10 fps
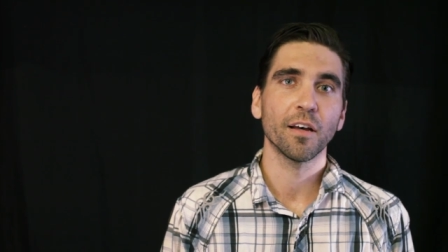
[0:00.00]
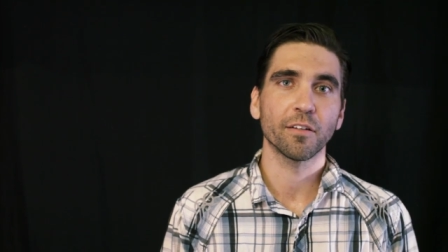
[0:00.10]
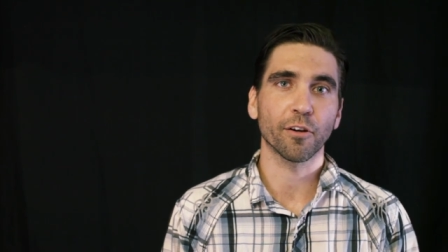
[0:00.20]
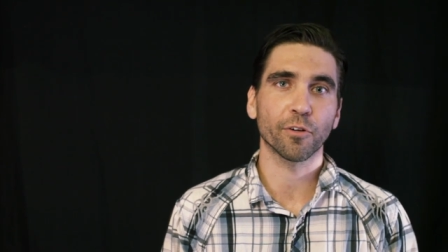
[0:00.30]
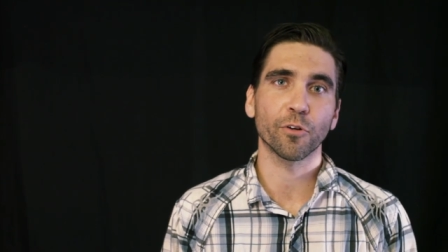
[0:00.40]

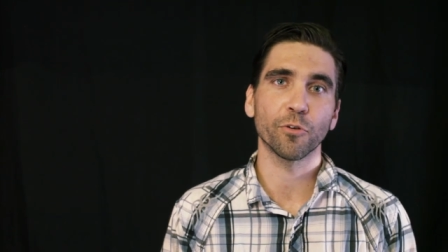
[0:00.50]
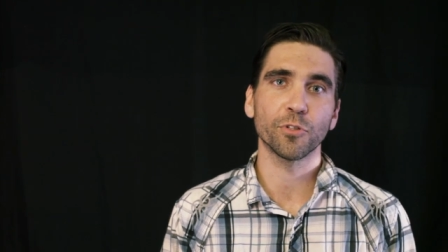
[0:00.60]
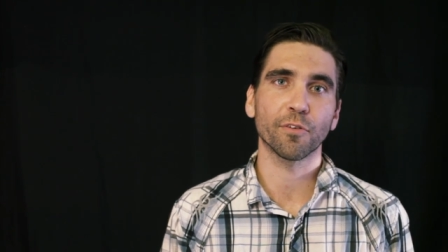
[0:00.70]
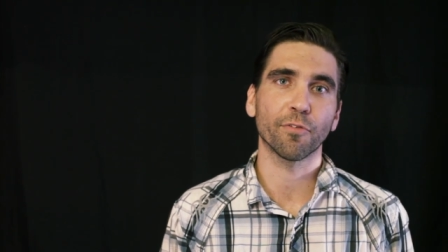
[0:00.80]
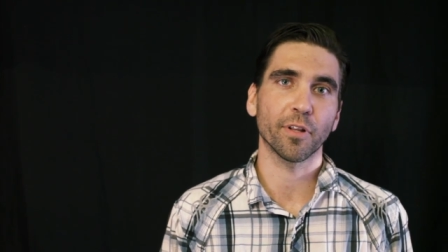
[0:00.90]
Dr.
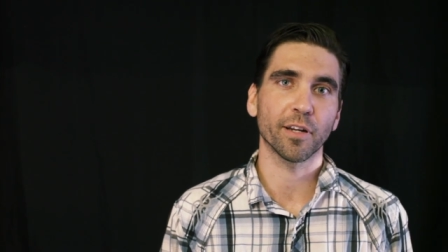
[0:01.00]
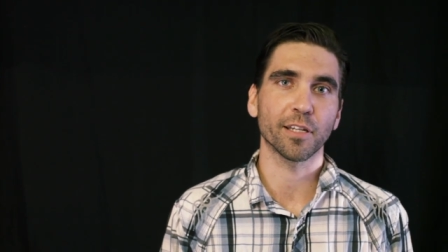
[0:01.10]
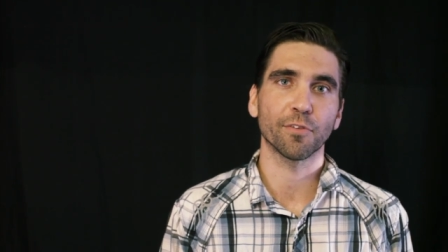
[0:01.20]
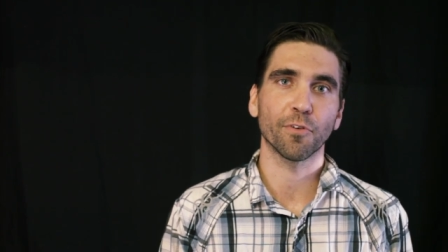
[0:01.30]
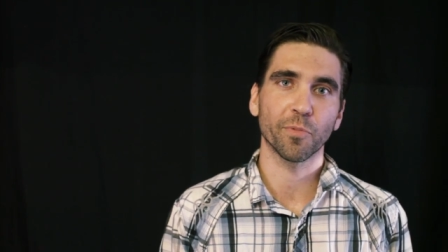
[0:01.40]
Guzik for letting
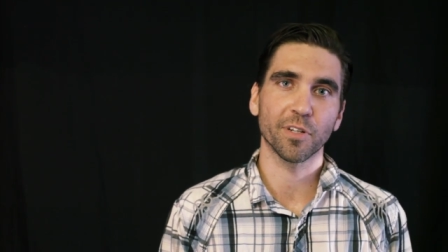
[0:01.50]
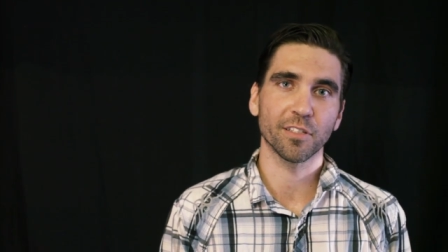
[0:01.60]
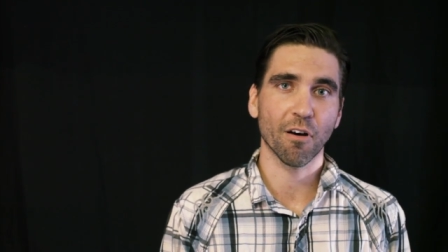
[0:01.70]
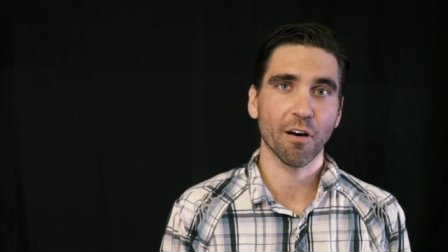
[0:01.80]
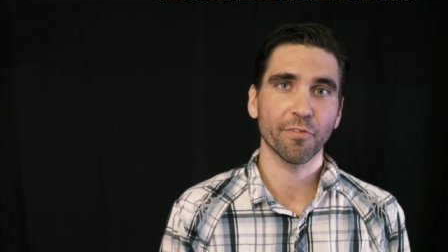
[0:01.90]
us film in his
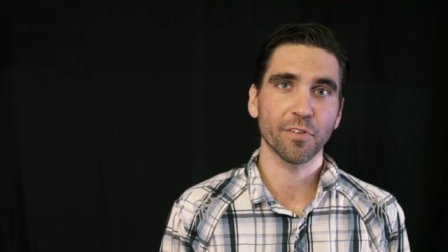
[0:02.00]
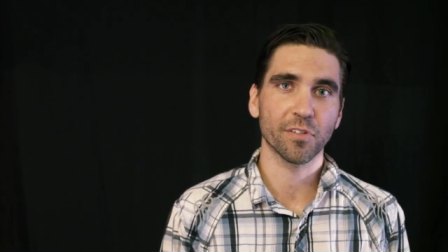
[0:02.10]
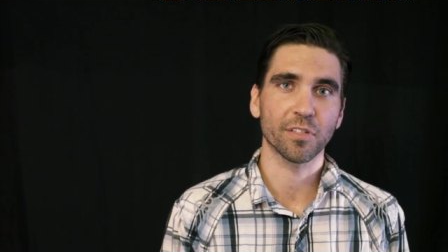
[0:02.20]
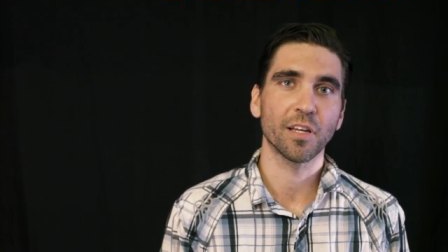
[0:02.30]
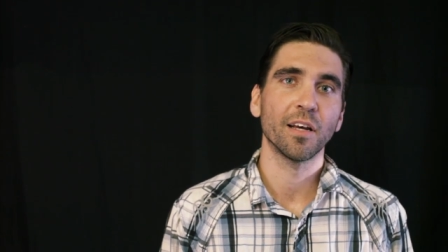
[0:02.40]
office.